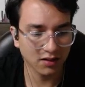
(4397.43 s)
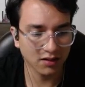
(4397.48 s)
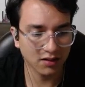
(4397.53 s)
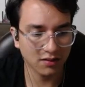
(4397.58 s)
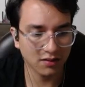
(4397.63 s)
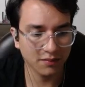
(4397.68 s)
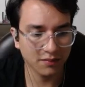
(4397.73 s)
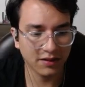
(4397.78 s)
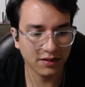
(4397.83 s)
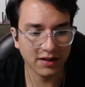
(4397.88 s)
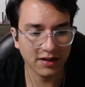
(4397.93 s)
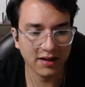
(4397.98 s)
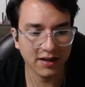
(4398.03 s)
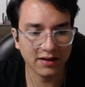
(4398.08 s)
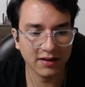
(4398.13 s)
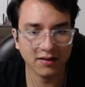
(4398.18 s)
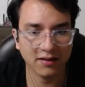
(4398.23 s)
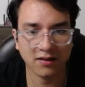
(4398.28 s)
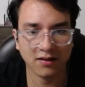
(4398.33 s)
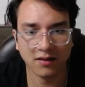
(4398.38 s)
get
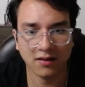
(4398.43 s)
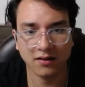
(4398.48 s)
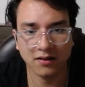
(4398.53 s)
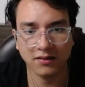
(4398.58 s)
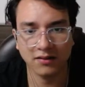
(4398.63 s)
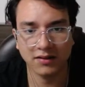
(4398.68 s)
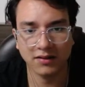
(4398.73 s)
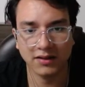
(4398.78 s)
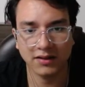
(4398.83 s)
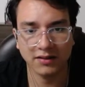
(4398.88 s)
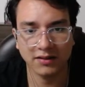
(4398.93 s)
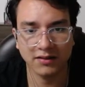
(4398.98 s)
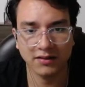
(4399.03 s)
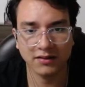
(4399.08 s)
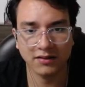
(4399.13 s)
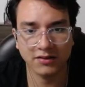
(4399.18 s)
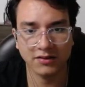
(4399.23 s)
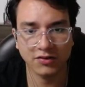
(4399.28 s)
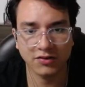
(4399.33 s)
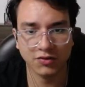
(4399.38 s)
content
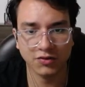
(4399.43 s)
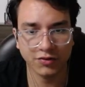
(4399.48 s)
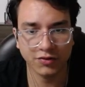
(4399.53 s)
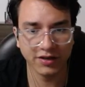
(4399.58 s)
string.